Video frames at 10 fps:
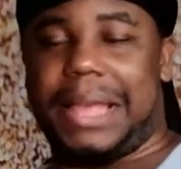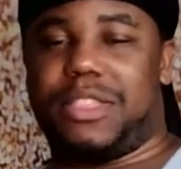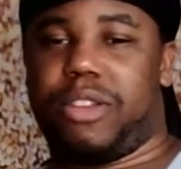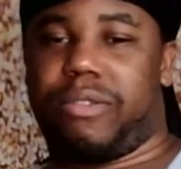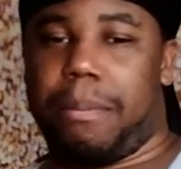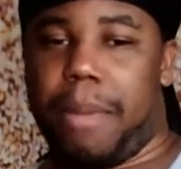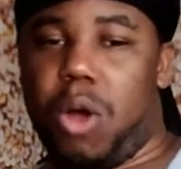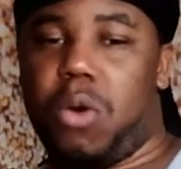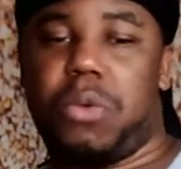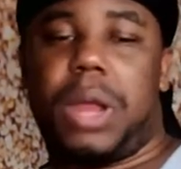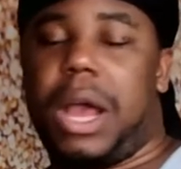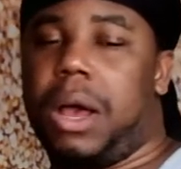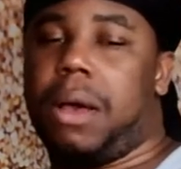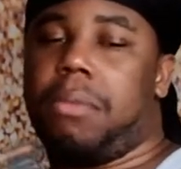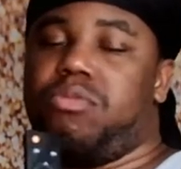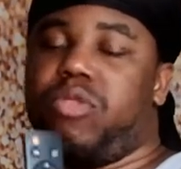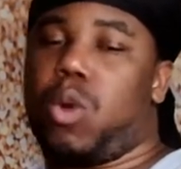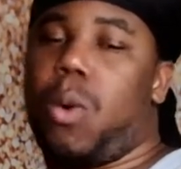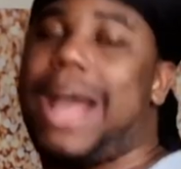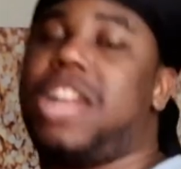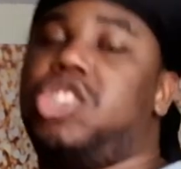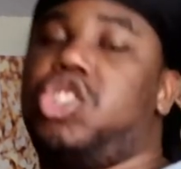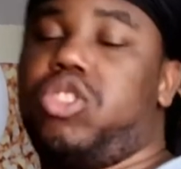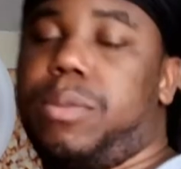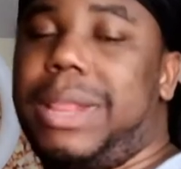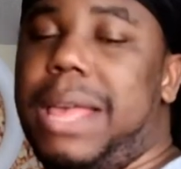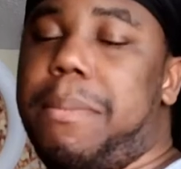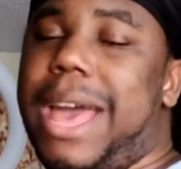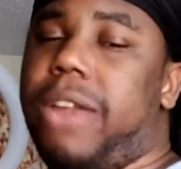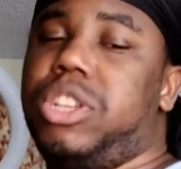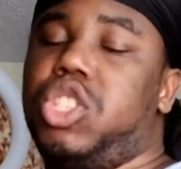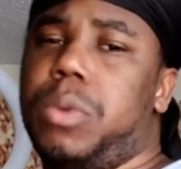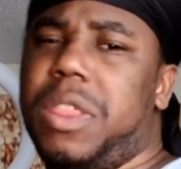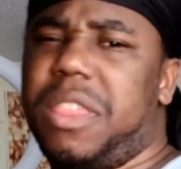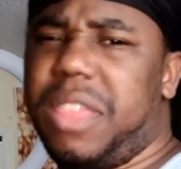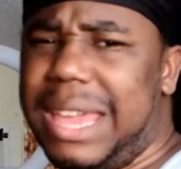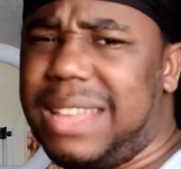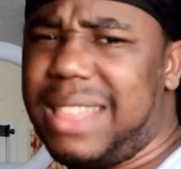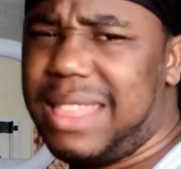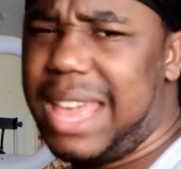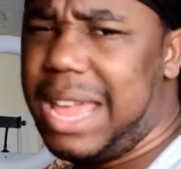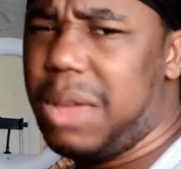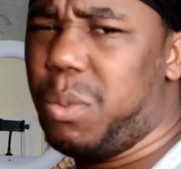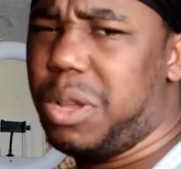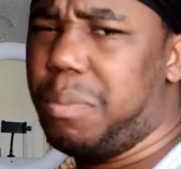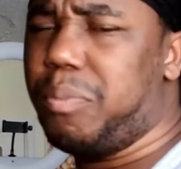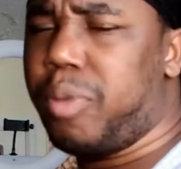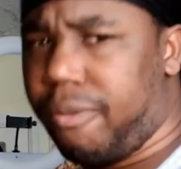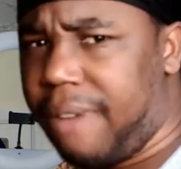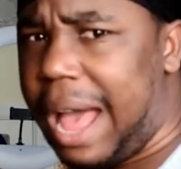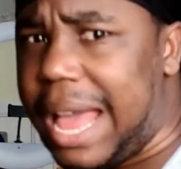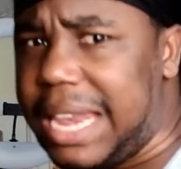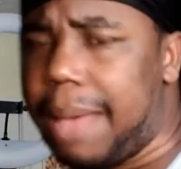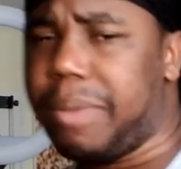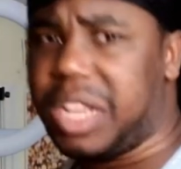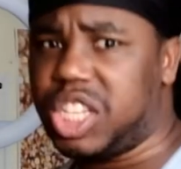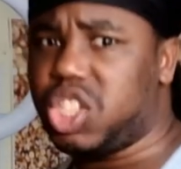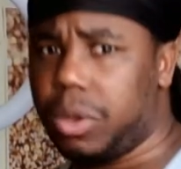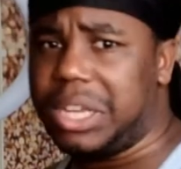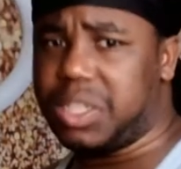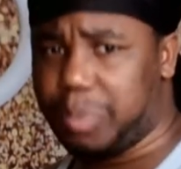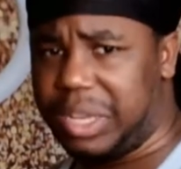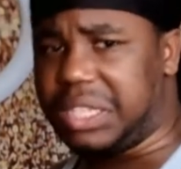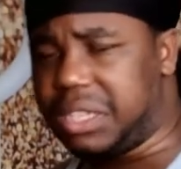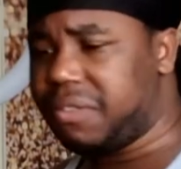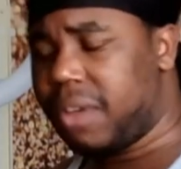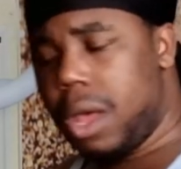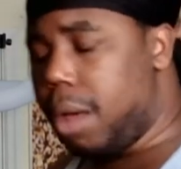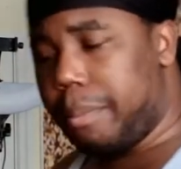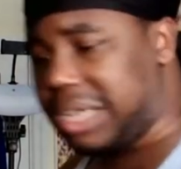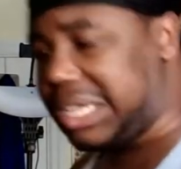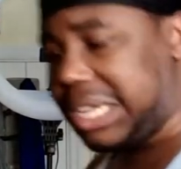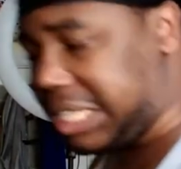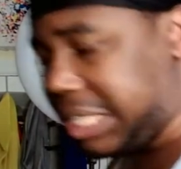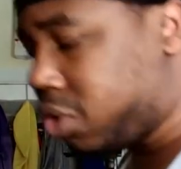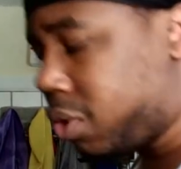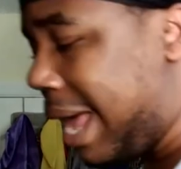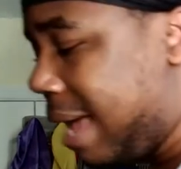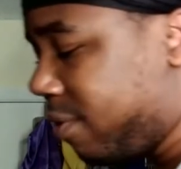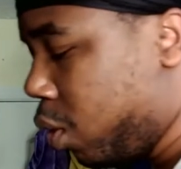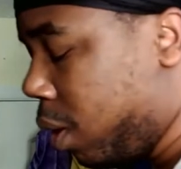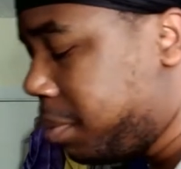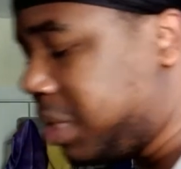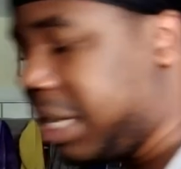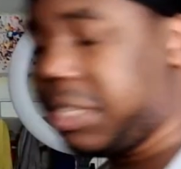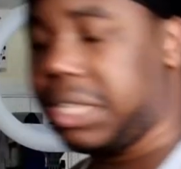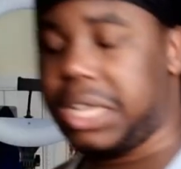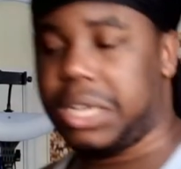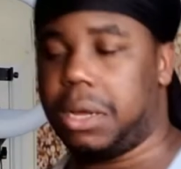The remote requires AAA batteries. You would think that they would provide that because it's so expensive, but they didn't. So I had to go upstairs and get